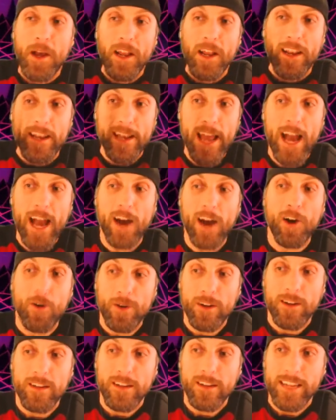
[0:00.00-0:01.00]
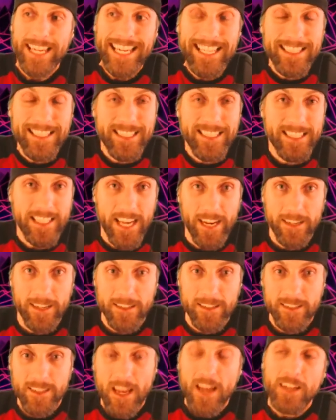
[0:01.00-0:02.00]
Now,
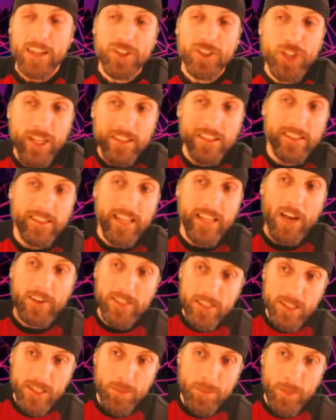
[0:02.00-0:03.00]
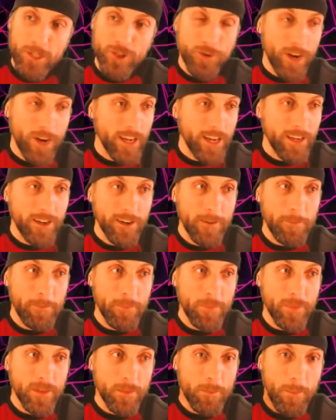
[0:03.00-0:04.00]
insects. Check this out. You see this picture right here?
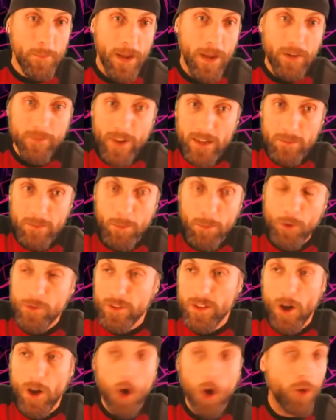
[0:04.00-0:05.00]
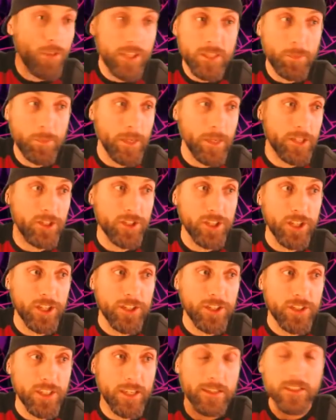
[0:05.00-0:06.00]
Matter of fact, both of the, all these pictures that you're
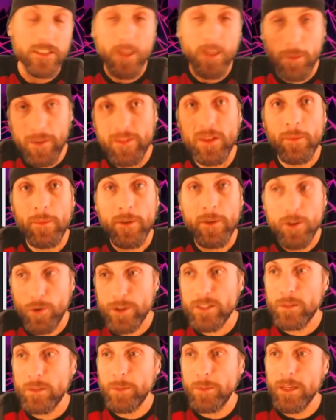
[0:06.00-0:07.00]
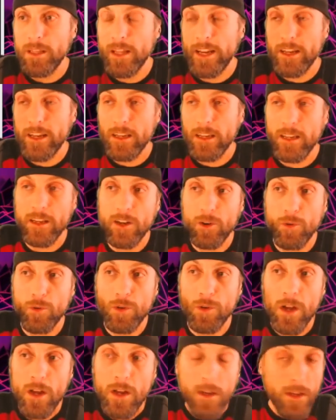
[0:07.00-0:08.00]
seeing, some of them are going to be like, you
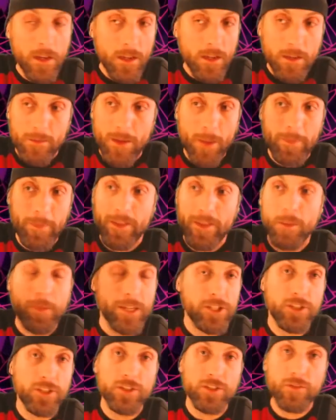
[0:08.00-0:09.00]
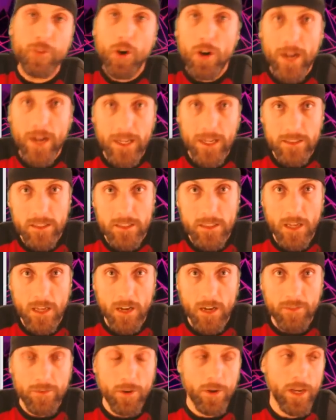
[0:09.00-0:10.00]
know, I mean, they're pictures of all kinds of
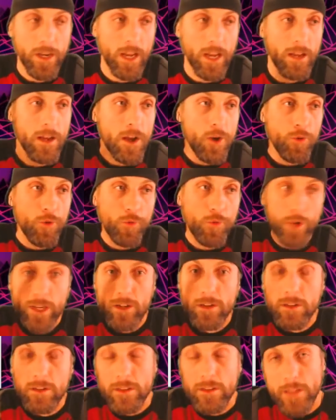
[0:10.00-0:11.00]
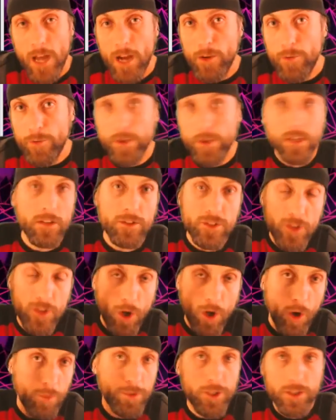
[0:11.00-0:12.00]
stuff, okay? Real, not real,
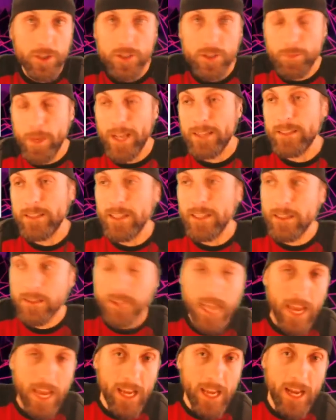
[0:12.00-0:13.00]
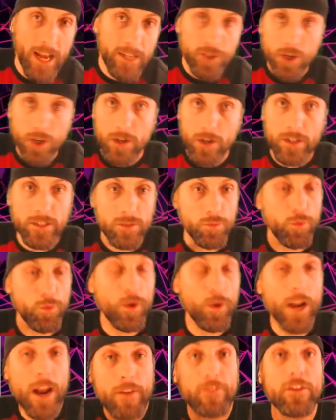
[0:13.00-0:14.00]
sculptures, paintings, A I drawings,
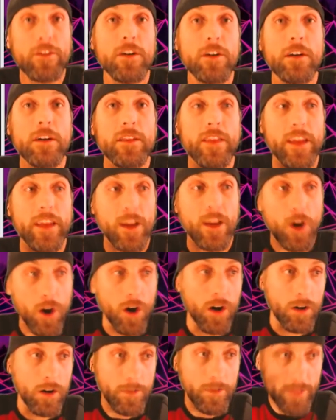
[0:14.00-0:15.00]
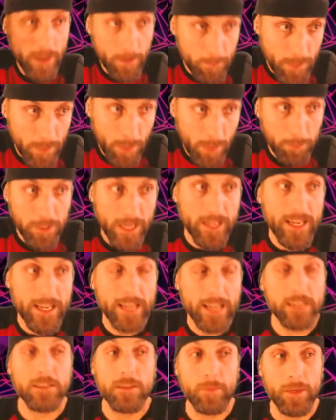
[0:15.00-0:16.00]
whatever they are that, that play
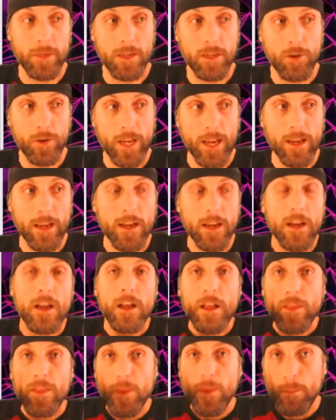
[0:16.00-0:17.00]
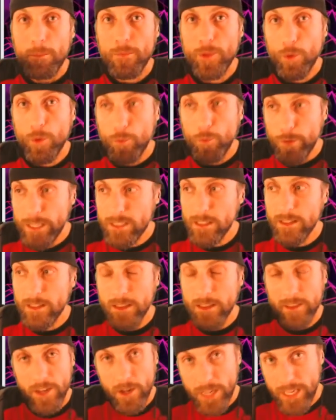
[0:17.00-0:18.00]
next to me, okay? The, the reason
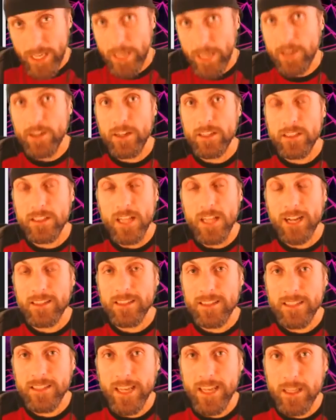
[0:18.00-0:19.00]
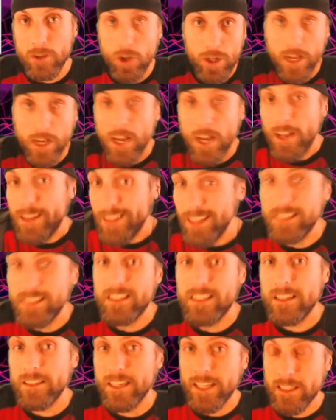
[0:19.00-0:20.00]
that they're here is not to say, look, this
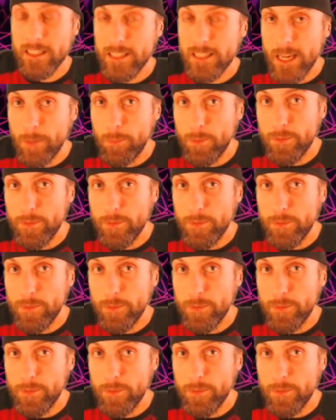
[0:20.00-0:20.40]
is an example,